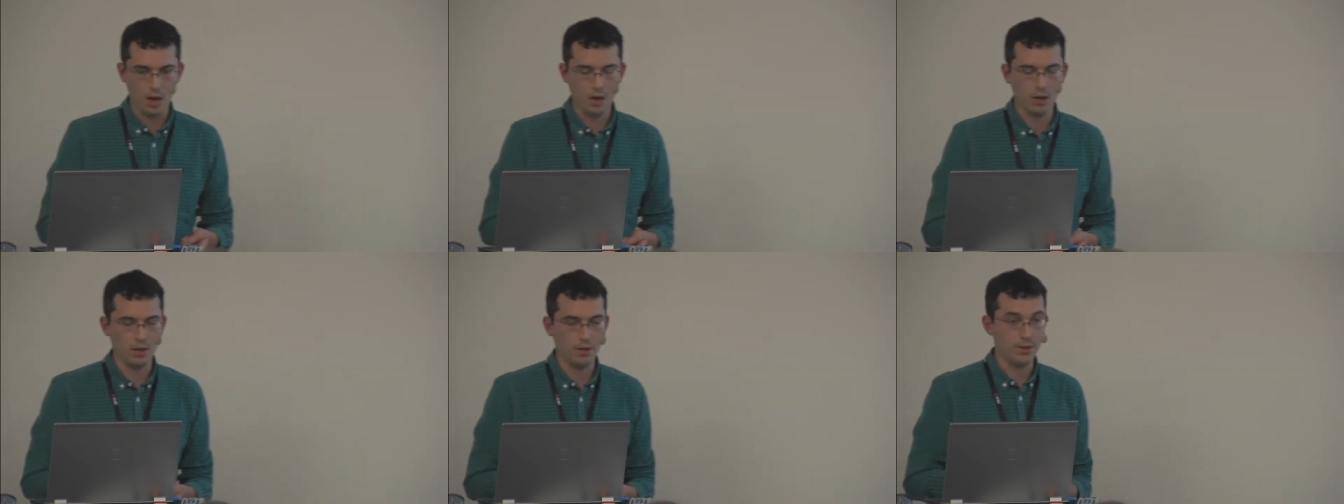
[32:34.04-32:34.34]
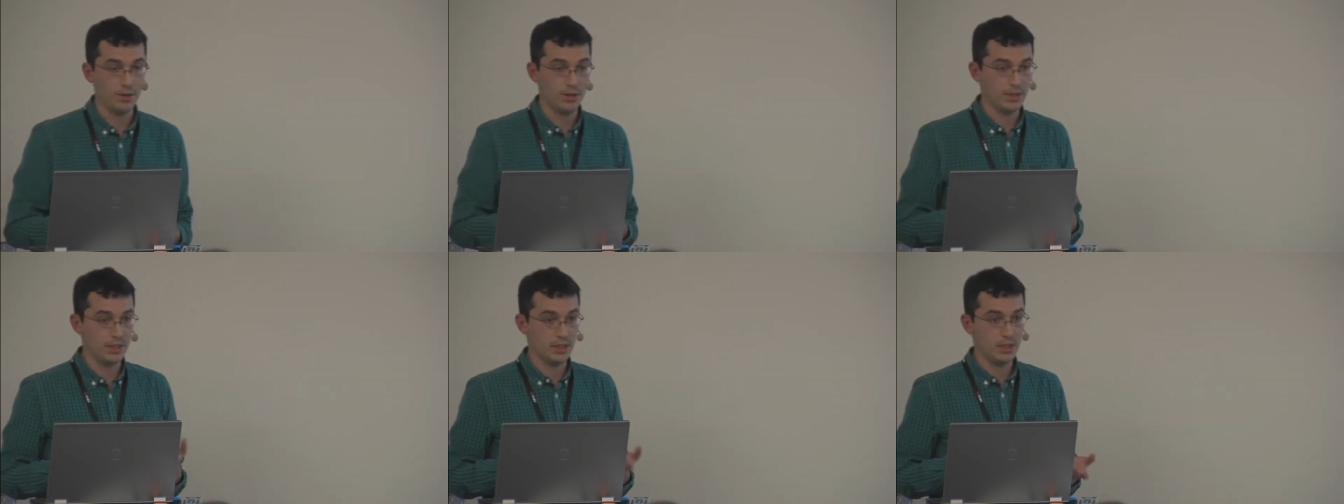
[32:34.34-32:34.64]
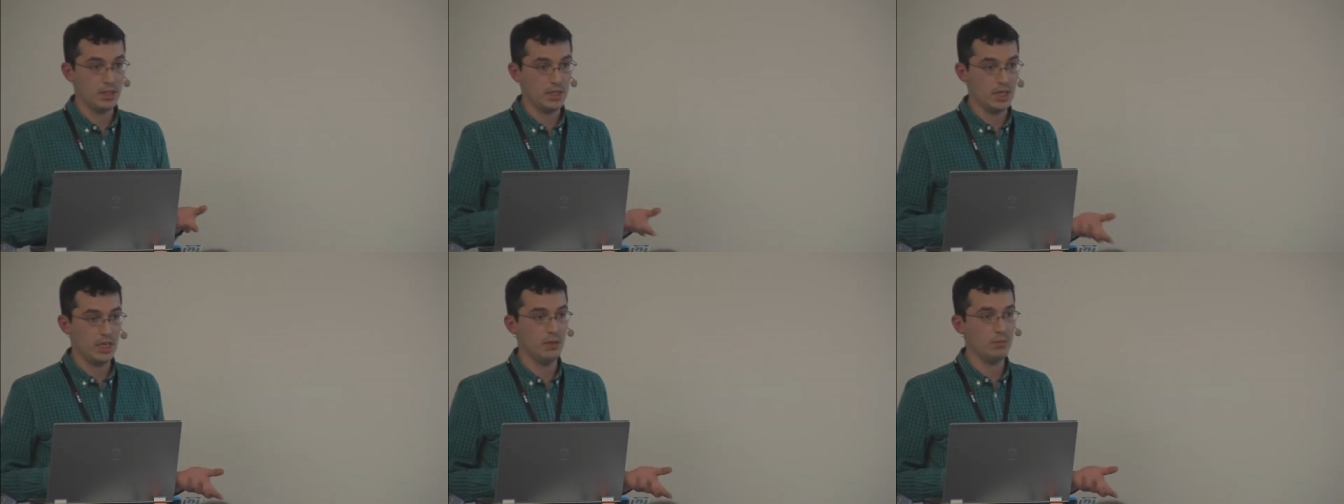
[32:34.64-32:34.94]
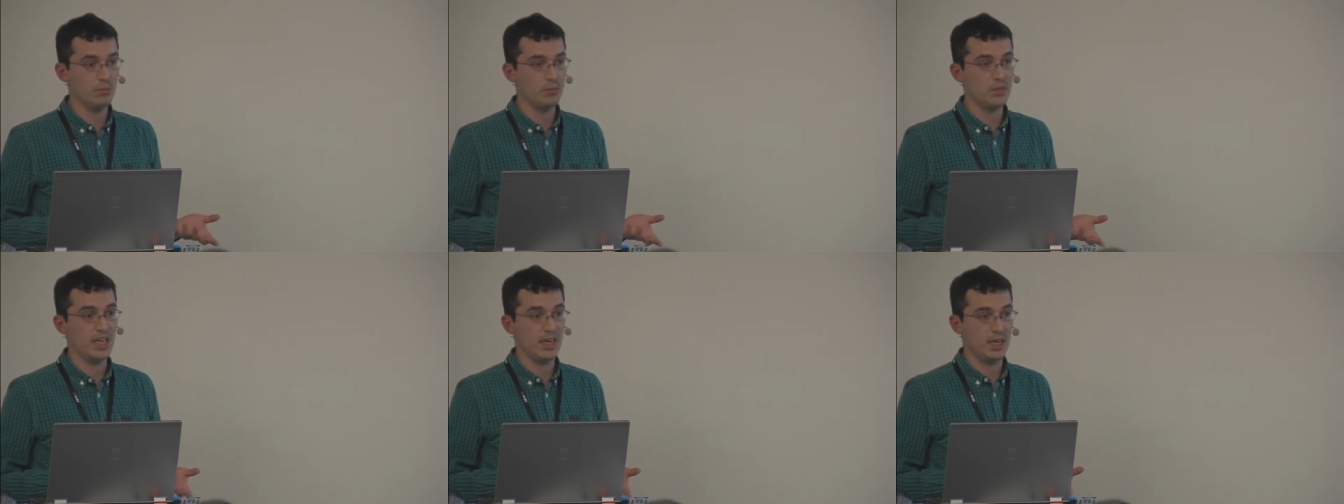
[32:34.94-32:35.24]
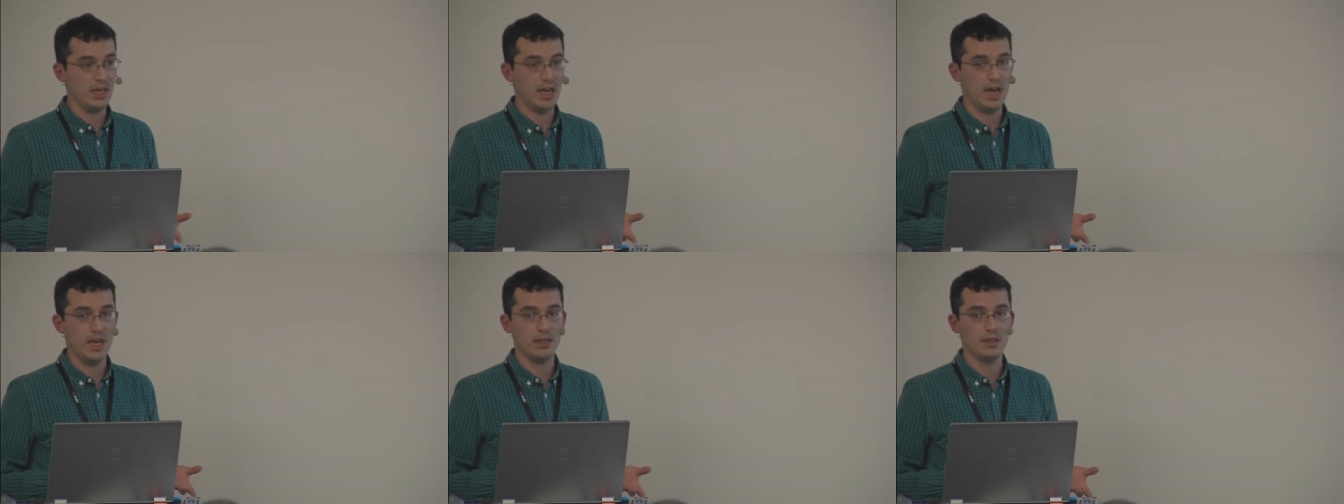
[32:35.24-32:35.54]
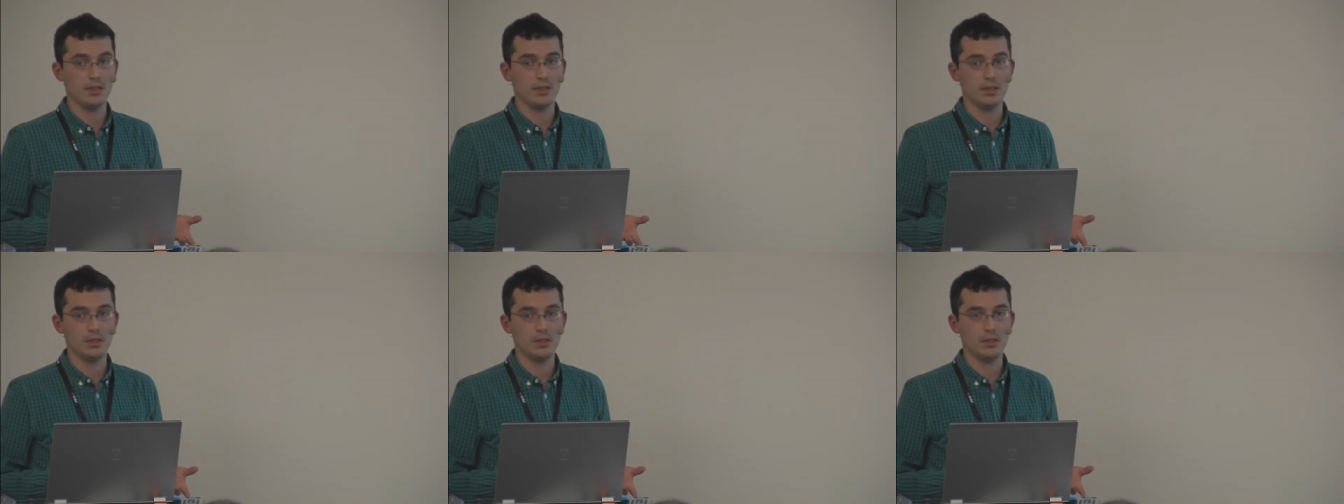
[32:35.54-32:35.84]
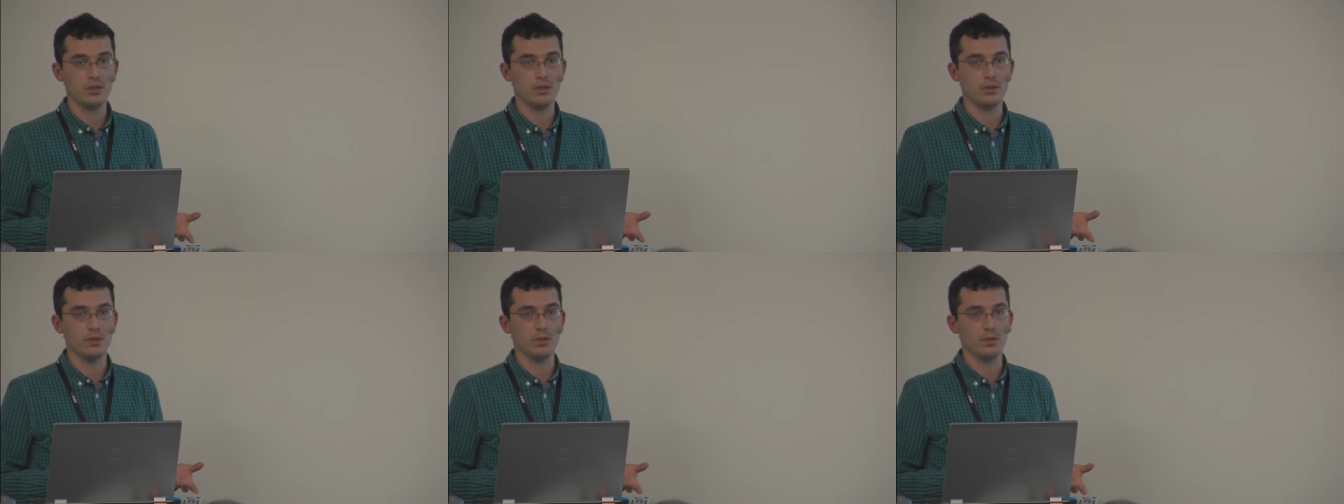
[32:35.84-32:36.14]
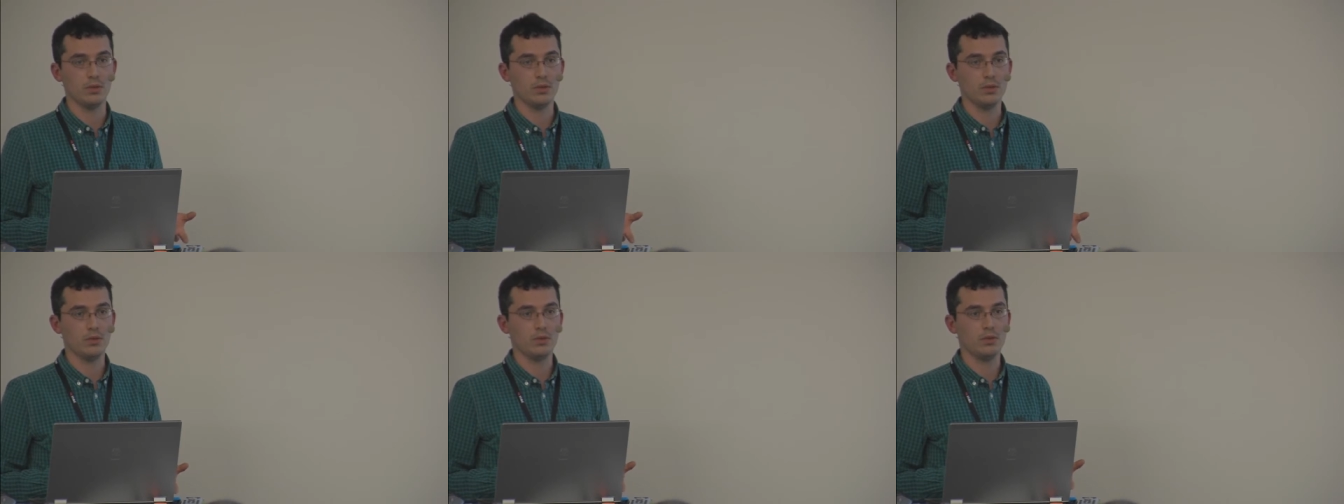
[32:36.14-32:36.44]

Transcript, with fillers: there's a team dedicated to